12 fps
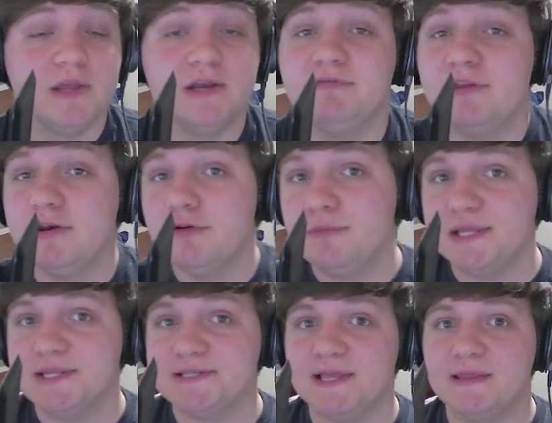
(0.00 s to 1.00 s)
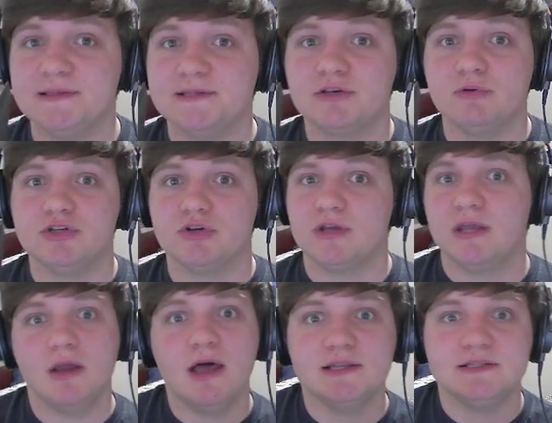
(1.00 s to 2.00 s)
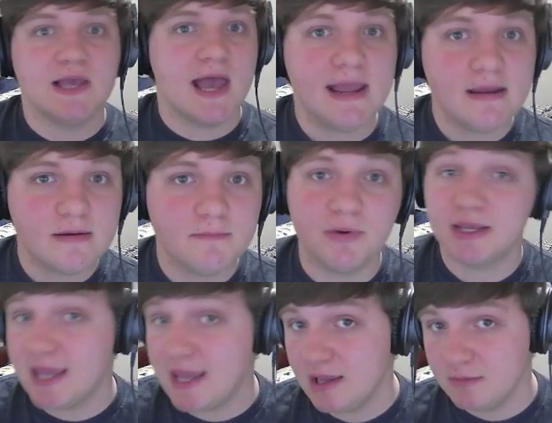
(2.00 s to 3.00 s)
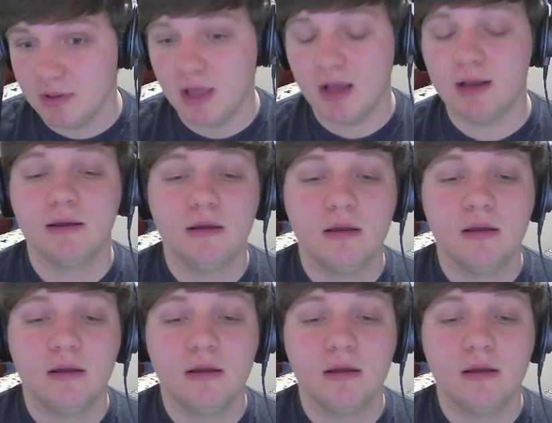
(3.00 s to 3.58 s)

Defender means that this creature cannot attack, but can block.